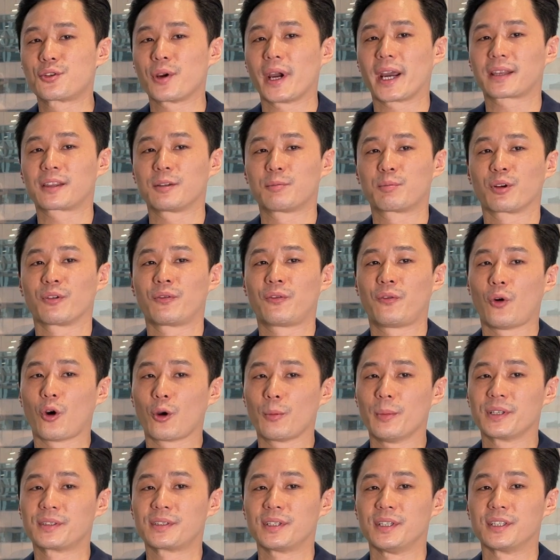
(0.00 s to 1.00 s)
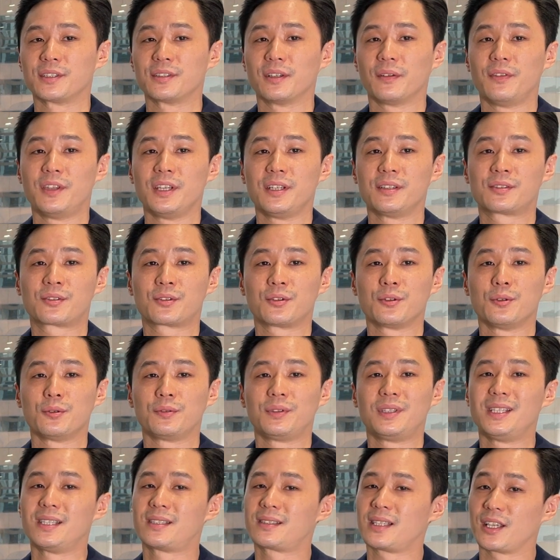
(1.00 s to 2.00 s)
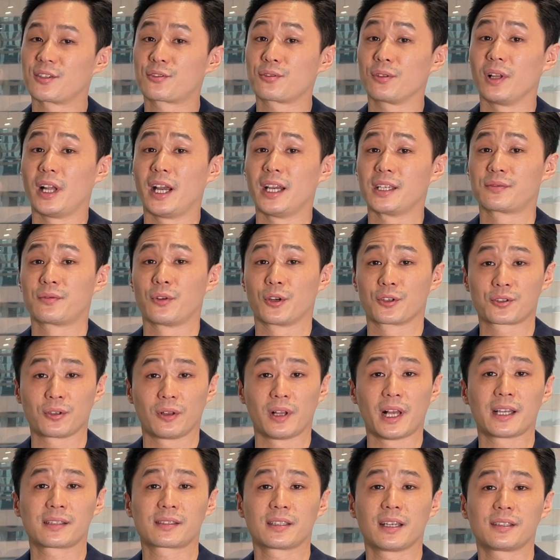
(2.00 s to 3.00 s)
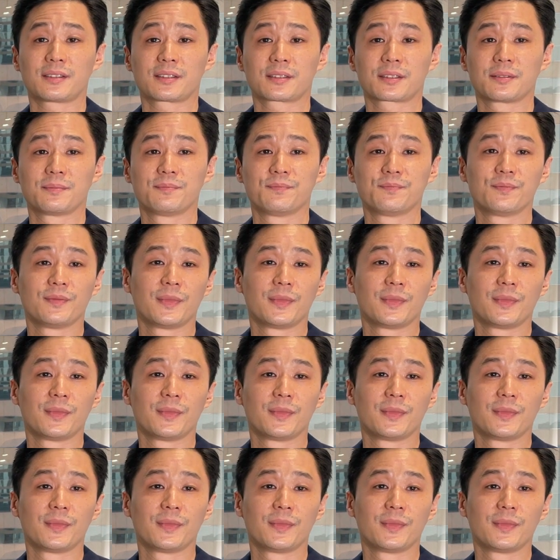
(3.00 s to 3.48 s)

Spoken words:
track the performances of these two decentralized virtual assets?